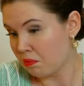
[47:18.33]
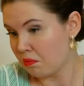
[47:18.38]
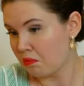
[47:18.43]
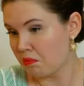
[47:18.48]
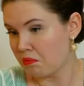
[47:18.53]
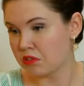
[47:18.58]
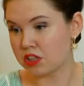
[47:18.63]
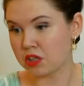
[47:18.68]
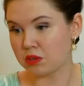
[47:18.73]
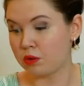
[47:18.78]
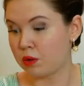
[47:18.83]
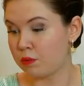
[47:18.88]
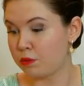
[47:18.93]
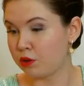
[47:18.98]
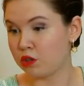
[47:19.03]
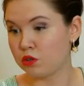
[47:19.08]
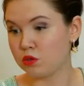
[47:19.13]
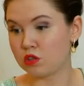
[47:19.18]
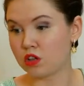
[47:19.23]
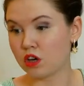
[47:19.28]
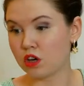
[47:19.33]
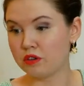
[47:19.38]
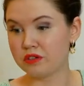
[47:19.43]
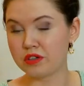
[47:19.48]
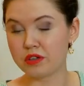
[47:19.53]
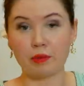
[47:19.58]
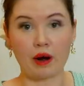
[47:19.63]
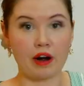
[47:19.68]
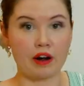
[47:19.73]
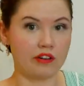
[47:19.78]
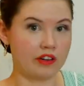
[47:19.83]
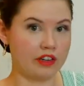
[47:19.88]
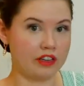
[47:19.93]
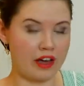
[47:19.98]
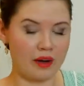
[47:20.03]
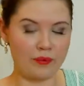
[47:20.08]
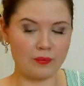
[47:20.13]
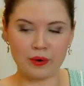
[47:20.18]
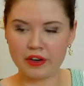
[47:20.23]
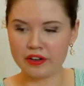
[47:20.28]
Some people use those, apparently
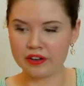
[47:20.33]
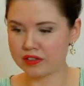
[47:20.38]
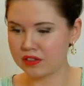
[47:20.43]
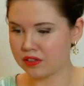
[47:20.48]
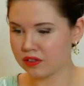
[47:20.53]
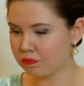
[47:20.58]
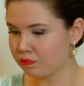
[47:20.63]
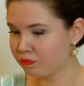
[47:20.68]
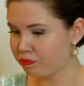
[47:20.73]
that works.